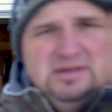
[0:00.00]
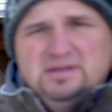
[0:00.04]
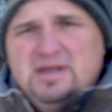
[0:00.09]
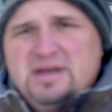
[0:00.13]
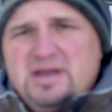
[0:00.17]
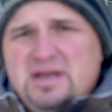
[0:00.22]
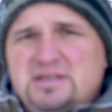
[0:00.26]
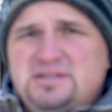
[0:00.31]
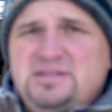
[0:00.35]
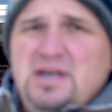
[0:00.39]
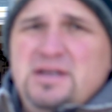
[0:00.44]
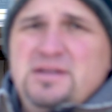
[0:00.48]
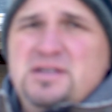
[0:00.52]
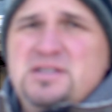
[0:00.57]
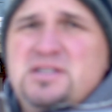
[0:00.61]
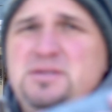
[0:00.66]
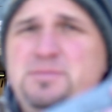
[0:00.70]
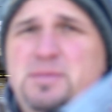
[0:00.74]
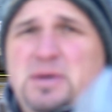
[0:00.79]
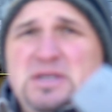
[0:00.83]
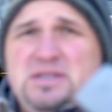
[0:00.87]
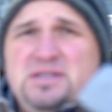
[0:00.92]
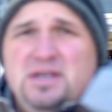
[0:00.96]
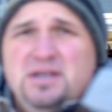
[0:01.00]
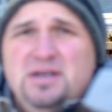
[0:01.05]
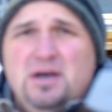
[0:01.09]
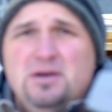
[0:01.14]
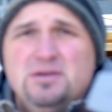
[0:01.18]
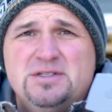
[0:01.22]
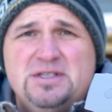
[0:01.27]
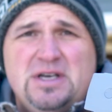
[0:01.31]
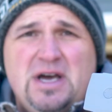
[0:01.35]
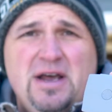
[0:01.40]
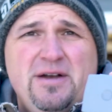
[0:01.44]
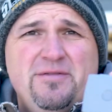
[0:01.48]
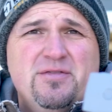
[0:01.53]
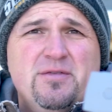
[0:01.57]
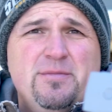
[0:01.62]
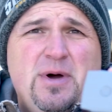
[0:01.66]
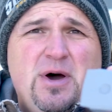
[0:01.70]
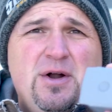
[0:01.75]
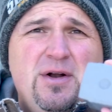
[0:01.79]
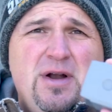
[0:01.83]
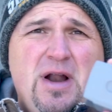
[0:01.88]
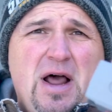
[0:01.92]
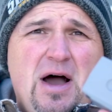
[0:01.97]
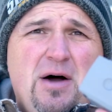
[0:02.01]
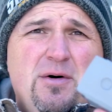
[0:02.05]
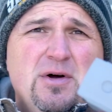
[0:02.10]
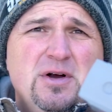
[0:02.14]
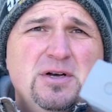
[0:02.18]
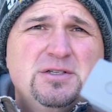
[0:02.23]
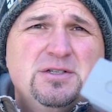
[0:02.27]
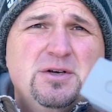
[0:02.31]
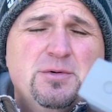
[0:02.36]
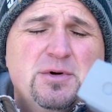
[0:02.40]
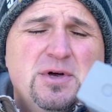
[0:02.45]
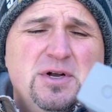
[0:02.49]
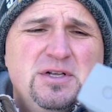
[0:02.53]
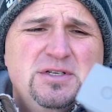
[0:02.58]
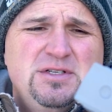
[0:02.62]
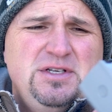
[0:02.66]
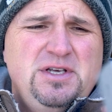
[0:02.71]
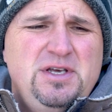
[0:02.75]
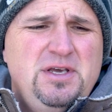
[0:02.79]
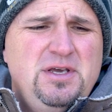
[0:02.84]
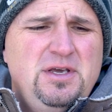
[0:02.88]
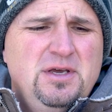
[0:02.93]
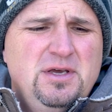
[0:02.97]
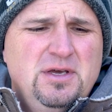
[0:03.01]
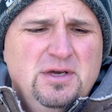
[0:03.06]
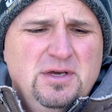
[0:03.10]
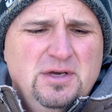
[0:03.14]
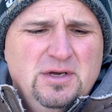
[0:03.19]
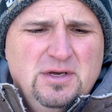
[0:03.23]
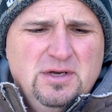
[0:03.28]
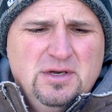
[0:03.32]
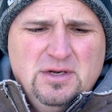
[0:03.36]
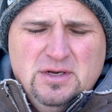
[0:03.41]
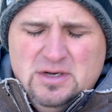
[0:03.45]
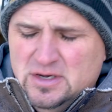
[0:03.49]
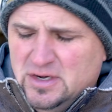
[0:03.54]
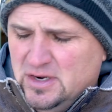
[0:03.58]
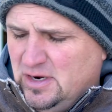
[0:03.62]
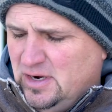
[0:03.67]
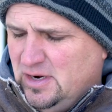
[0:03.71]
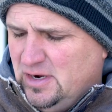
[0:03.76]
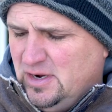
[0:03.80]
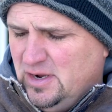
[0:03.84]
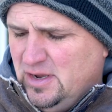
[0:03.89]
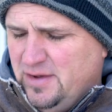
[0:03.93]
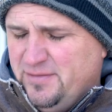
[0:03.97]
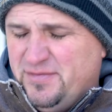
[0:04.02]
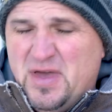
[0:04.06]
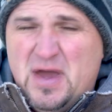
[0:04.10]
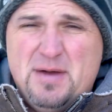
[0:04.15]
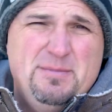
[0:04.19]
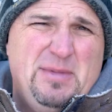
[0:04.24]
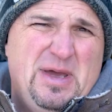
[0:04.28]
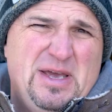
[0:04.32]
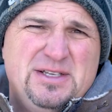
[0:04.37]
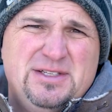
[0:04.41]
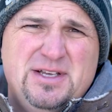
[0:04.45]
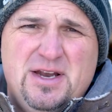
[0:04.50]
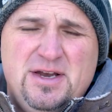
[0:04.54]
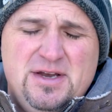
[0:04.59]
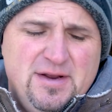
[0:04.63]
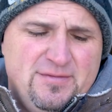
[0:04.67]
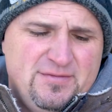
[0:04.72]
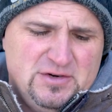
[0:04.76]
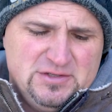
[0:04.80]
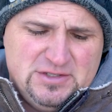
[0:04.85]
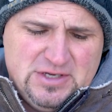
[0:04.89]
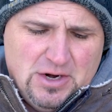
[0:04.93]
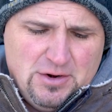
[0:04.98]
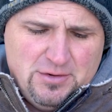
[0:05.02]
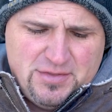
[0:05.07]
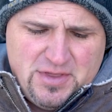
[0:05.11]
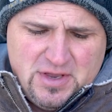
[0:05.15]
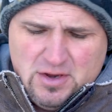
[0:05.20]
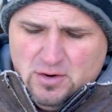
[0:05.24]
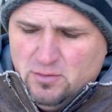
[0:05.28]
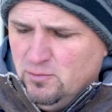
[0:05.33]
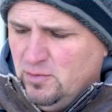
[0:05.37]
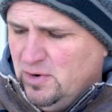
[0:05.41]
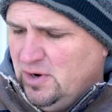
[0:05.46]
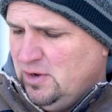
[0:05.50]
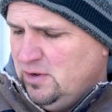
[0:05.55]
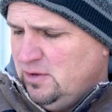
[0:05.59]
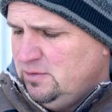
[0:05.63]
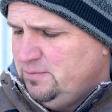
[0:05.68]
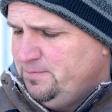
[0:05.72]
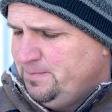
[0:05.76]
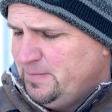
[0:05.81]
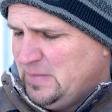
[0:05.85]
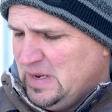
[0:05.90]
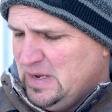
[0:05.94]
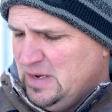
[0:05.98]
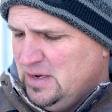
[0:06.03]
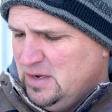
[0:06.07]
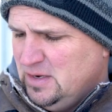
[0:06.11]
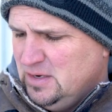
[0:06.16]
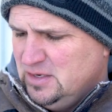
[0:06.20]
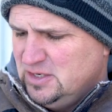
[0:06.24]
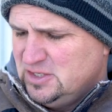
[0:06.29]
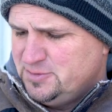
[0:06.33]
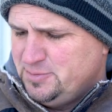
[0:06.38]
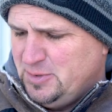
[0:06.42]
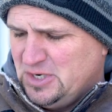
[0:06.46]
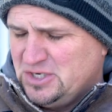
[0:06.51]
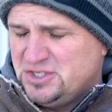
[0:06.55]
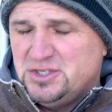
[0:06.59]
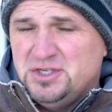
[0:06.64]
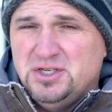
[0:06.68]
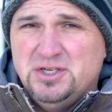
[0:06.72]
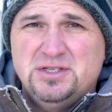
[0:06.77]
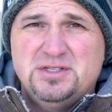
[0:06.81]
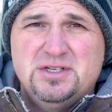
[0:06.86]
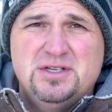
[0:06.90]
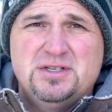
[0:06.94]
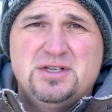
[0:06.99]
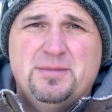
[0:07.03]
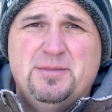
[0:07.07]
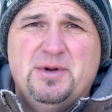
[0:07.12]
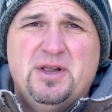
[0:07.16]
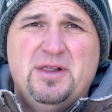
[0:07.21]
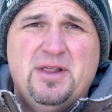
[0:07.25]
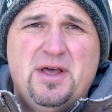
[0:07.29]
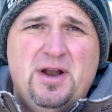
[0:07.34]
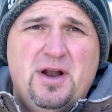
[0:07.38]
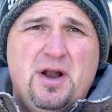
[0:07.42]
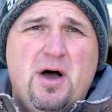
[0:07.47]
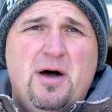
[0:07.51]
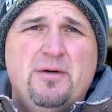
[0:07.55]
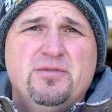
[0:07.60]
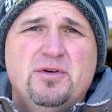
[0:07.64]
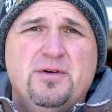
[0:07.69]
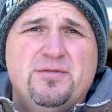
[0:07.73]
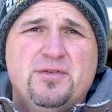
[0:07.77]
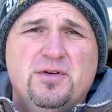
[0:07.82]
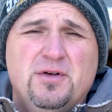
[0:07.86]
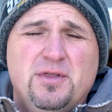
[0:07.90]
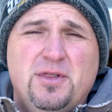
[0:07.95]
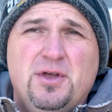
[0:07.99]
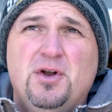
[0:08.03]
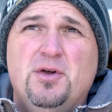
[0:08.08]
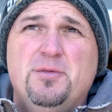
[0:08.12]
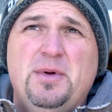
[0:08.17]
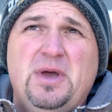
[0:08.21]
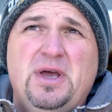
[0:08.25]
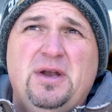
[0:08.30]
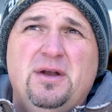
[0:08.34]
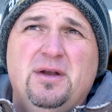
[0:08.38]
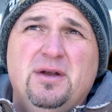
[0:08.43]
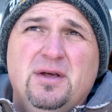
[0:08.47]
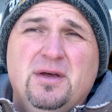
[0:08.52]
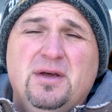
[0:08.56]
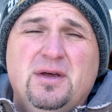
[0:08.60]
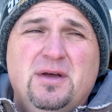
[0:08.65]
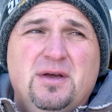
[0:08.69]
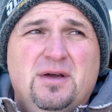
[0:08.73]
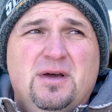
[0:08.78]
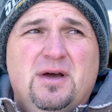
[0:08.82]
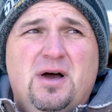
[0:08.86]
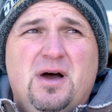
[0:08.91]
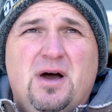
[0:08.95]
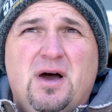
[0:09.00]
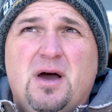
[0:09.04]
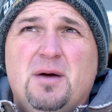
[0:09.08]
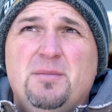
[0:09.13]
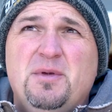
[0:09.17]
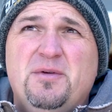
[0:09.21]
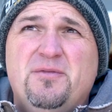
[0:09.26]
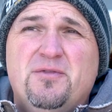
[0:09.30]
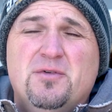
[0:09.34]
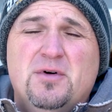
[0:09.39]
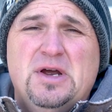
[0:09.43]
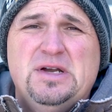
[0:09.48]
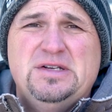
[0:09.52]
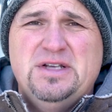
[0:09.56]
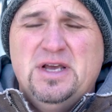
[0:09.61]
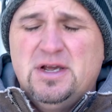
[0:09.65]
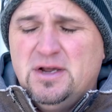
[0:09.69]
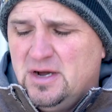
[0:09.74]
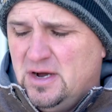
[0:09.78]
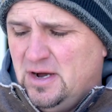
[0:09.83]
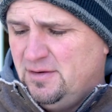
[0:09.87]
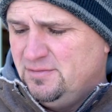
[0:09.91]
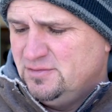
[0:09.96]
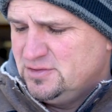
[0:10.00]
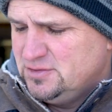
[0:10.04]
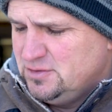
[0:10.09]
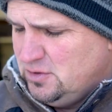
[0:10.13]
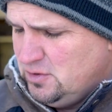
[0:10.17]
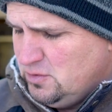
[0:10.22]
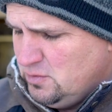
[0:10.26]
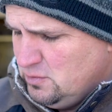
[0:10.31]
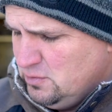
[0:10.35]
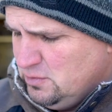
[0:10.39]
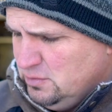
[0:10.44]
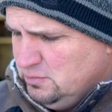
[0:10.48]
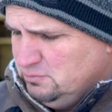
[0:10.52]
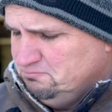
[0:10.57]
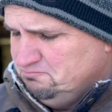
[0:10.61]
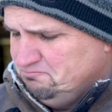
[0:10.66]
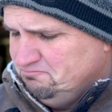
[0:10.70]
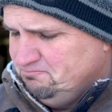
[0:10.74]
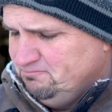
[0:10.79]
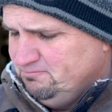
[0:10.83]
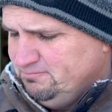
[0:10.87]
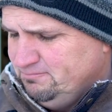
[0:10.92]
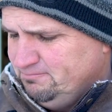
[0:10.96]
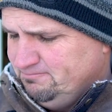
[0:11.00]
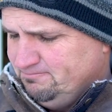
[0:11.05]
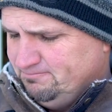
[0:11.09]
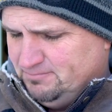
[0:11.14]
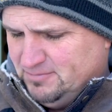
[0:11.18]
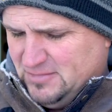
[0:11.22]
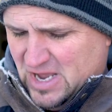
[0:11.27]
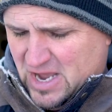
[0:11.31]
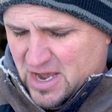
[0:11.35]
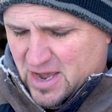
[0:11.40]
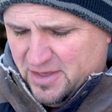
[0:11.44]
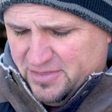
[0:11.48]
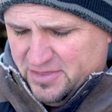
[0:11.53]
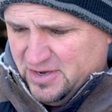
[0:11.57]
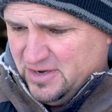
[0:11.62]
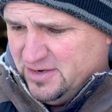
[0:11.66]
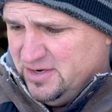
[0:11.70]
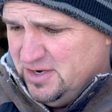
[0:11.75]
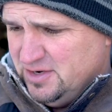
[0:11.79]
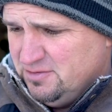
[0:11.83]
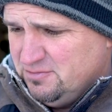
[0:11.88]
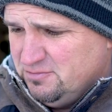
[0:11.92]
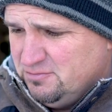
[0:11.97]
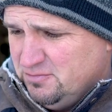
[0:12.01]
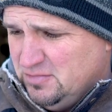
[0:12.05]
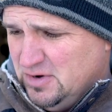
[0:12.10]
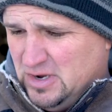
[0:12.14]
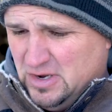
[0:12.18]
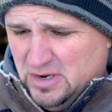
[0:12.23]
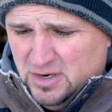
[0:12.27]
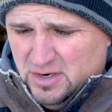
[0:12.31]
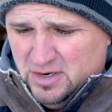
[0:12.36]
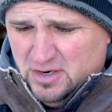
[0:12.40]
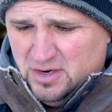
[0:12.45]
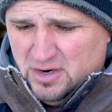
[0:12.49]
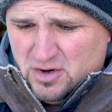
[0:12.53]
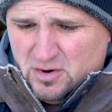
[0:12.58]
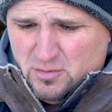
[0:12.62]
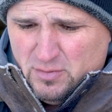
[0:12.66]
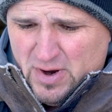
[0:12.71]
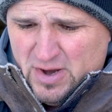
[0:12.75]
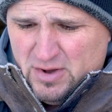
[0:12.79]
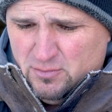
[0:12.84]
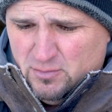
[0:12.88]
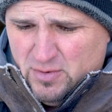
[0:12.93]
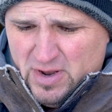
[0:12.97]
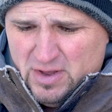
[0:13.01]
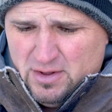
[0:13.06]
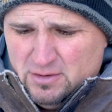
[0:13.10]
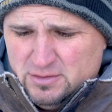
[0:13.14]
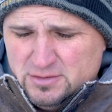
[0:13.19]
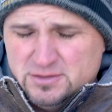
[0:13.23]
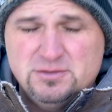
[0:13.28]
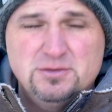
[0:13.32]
And like I said, this has been sitting outside for about an hour, so we're gonna see uh, if that makes any difference. I don't think it will, especially since I'm gonna let it hover for a little bit uh, before I take off. So yeah, I think it did quite well.